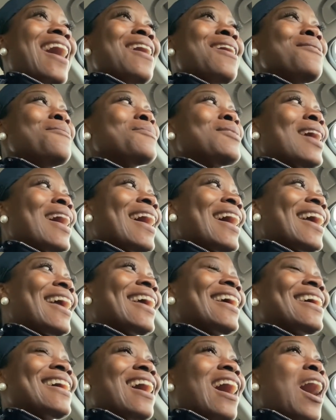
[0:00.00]
I'm
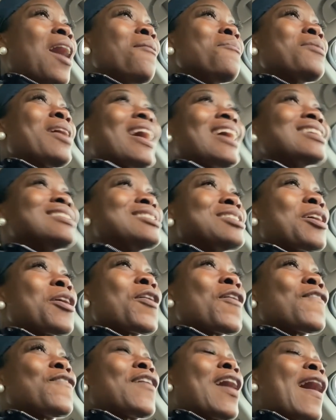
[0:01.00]
like, I'm like
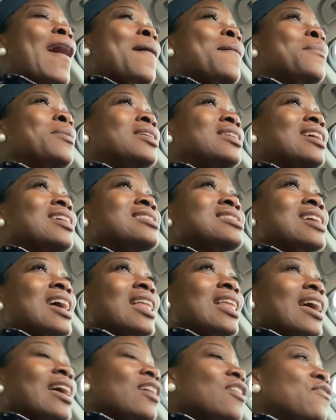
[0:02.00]
terrified. But they say
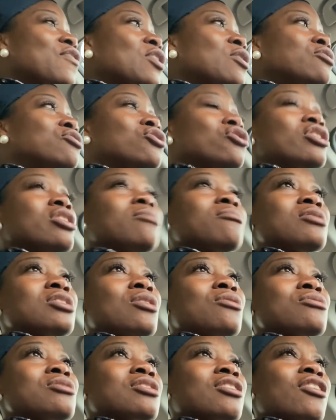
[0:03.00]
like if your dreams
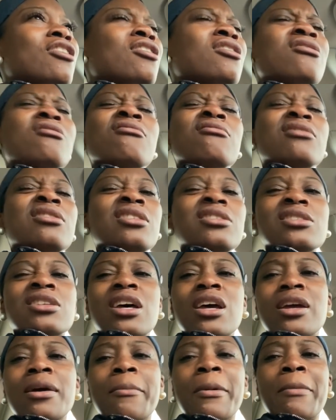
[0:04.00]
don't scare you, and I
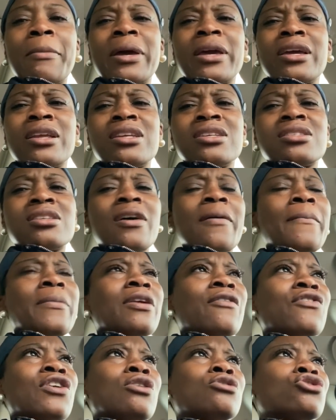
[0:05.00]
say, am I making this up? But
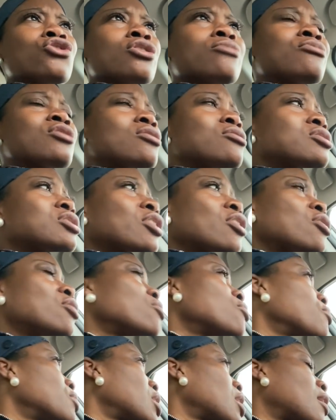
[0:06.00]
if your dreams don't scare
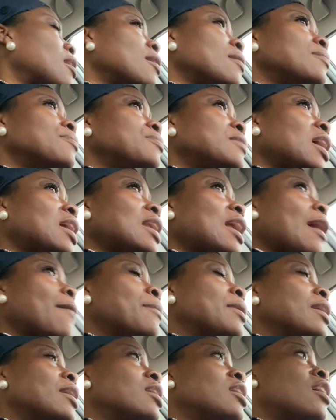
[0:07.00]
you, man, they not
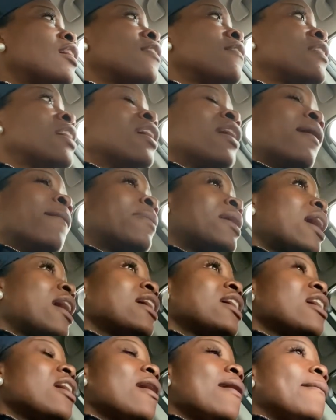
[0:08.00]
big enough. But I
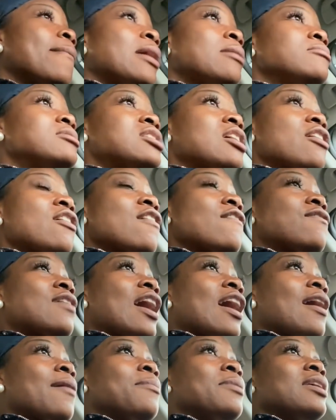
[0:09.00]
am. I'm
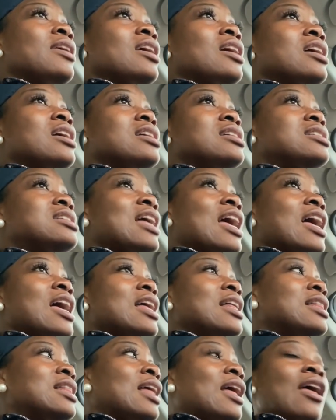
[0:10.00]
terrified because
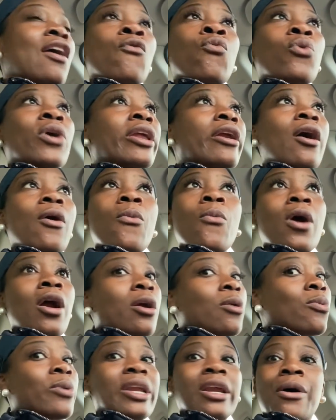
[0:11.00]
that if we don't
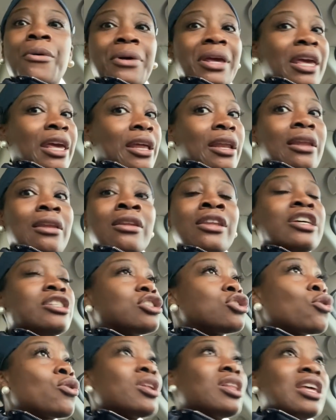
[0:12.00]
work, we don't eat.
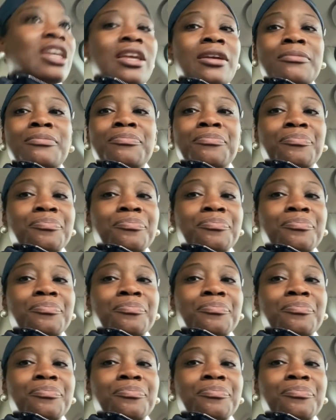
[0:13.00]
Literally.